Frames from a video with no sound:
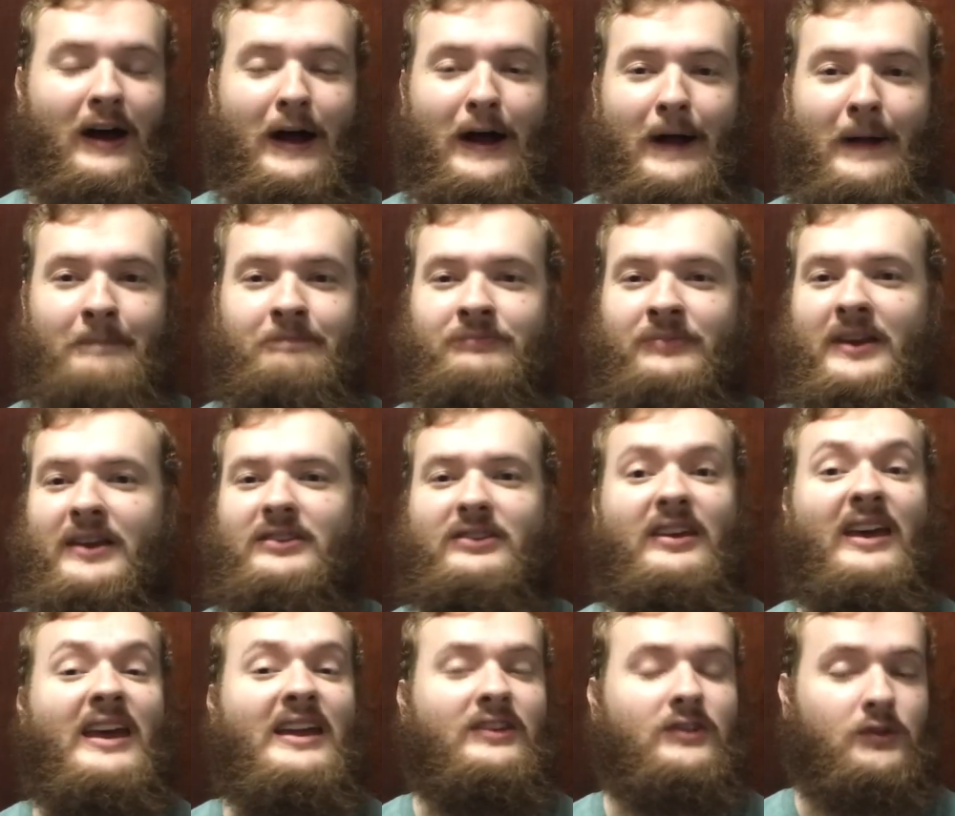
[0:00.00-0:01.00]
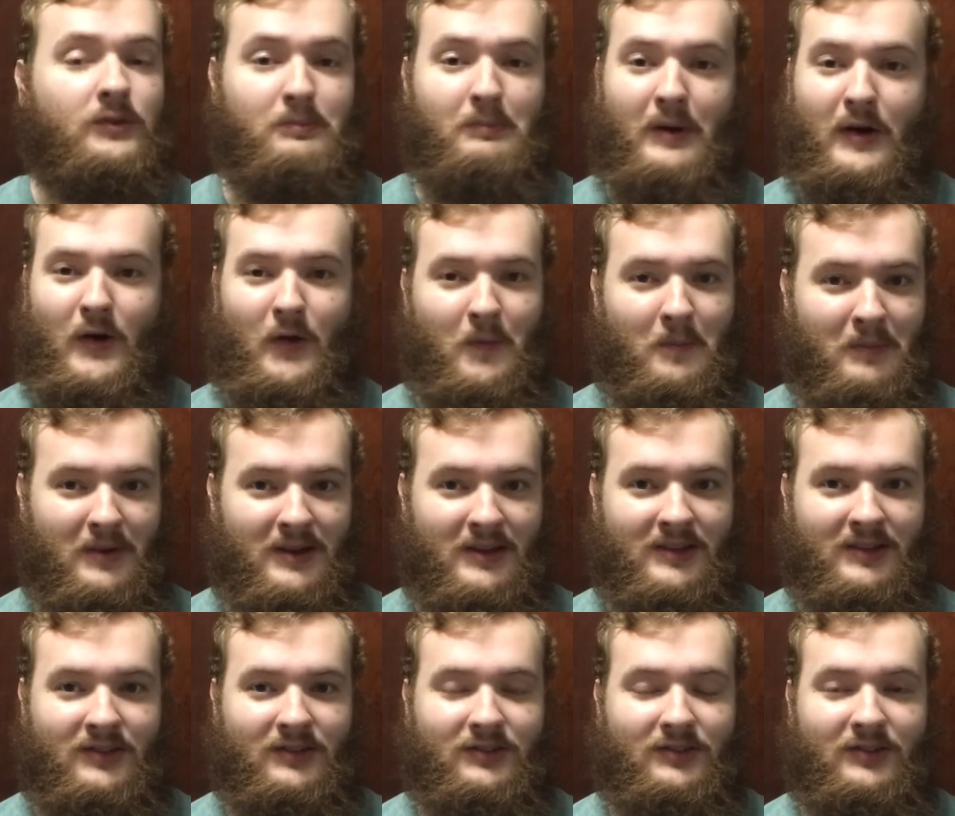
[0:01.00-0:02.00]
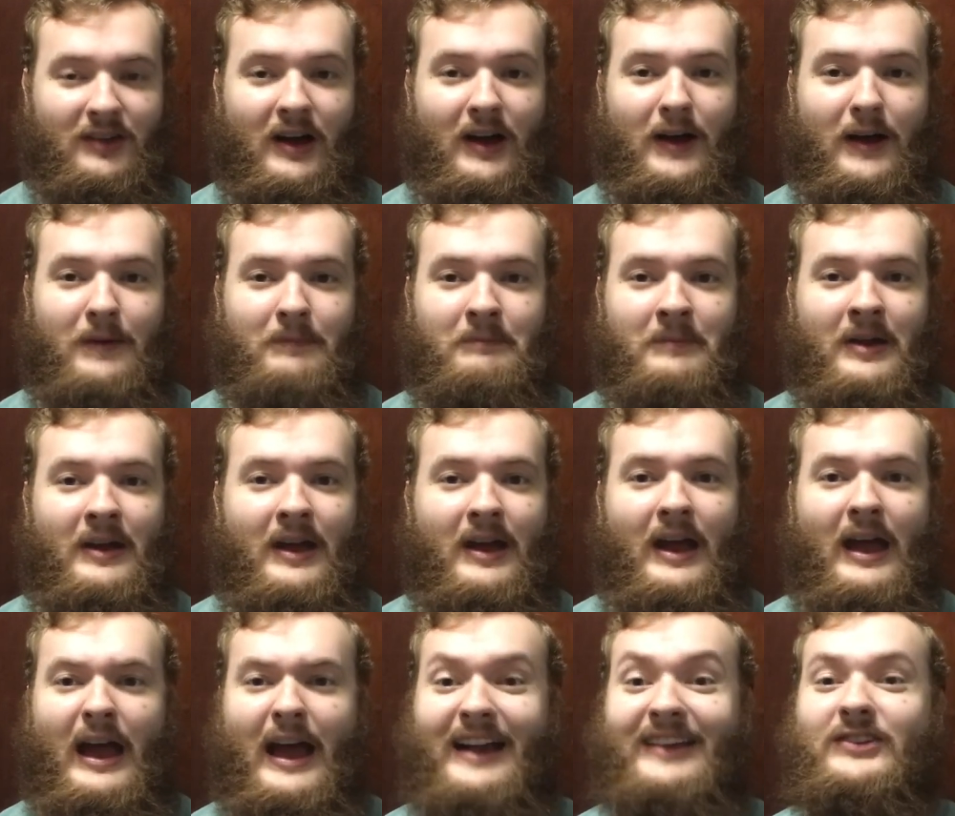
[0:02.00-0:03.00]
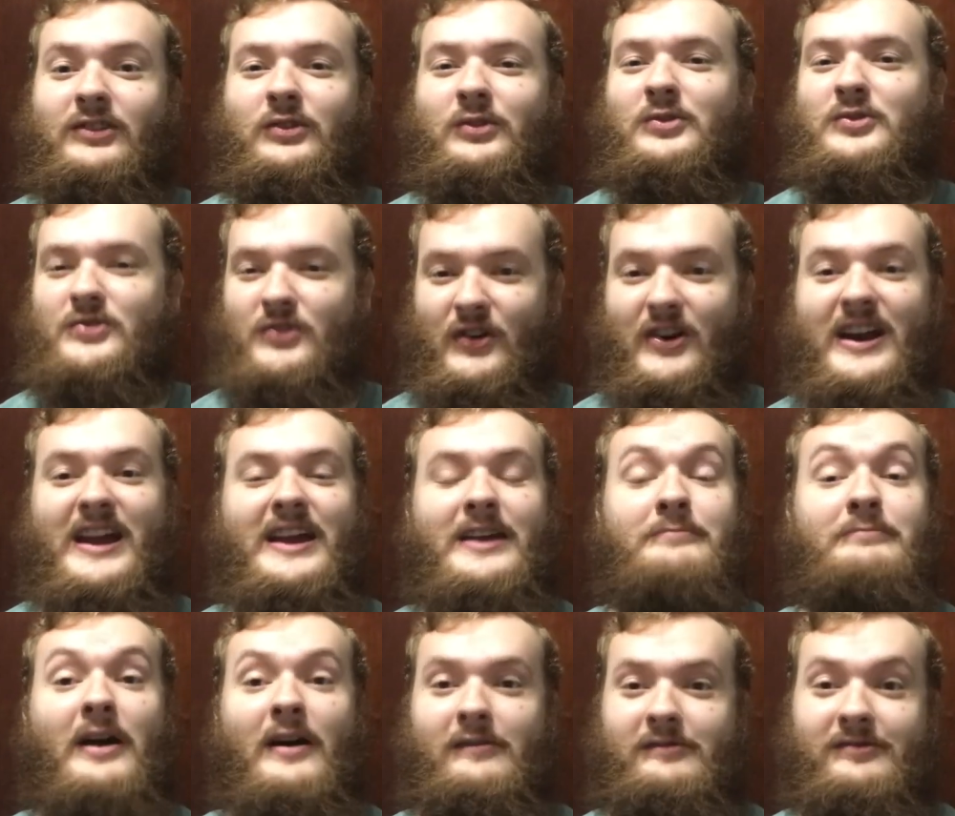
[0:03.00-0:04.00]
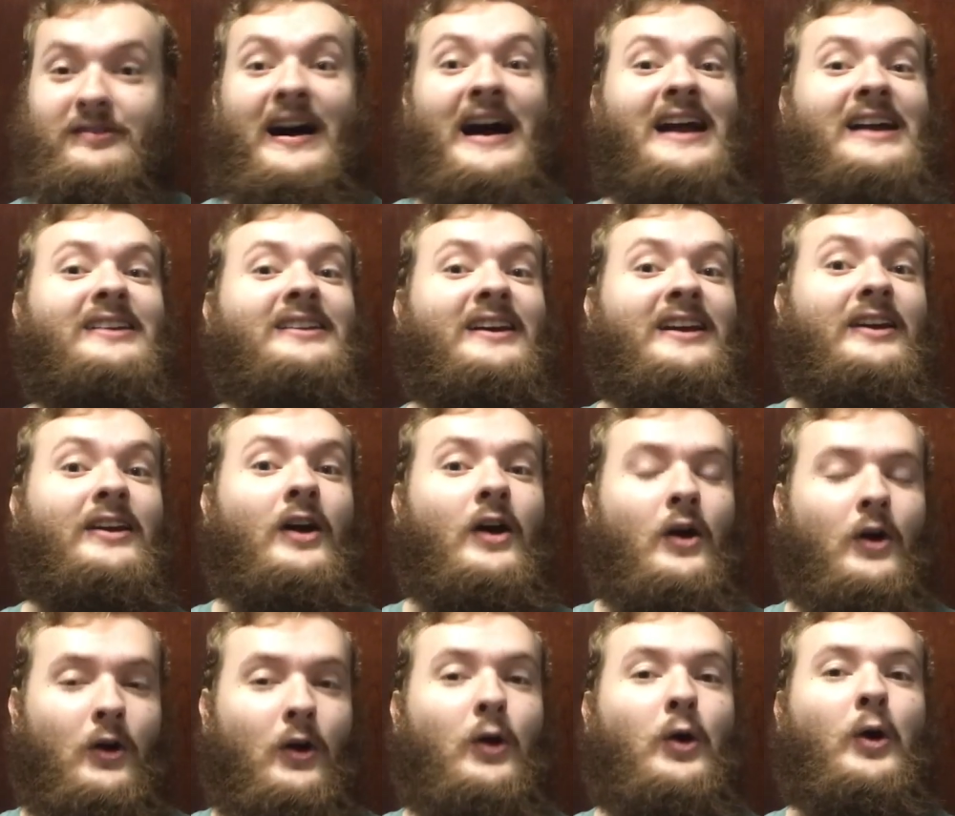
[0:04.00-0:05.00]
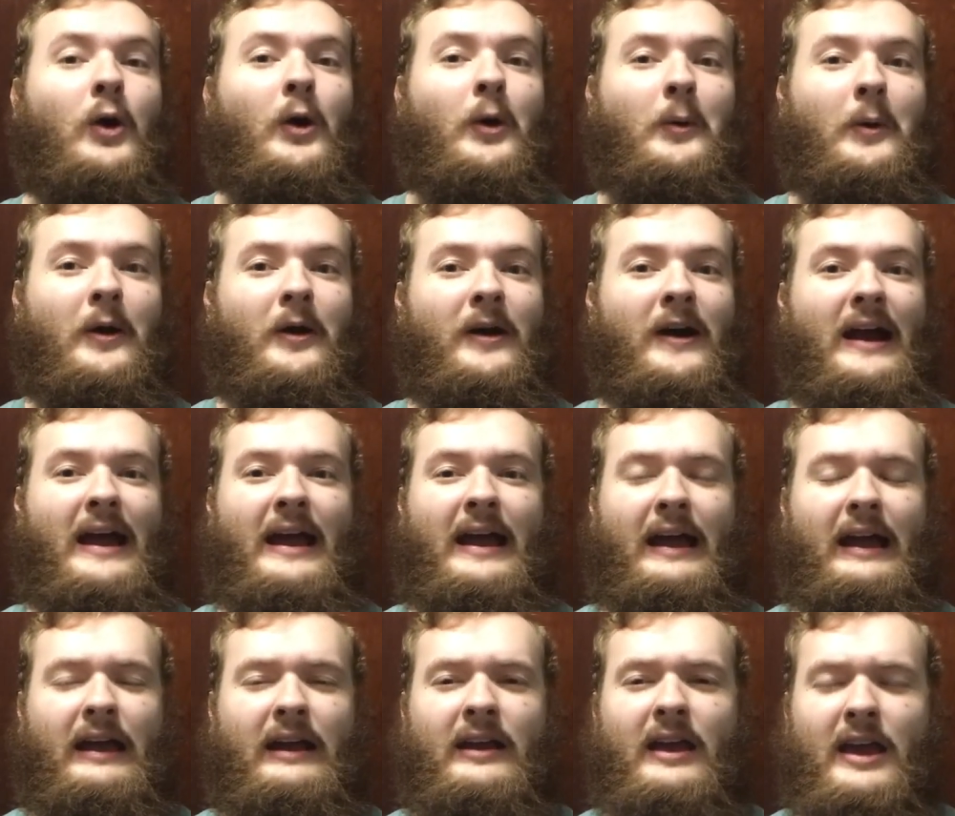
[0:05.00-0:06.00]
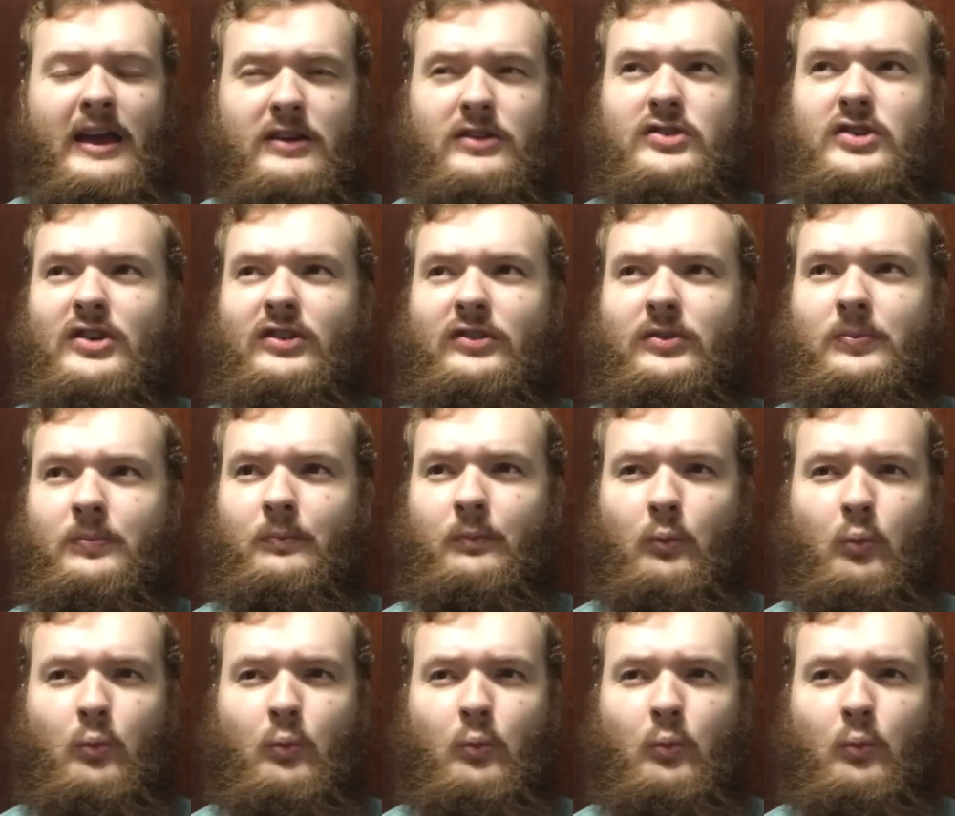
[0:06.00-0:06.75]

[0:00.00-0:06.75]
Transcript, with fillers: Um, tense moments, um, extreme violent horror, and it just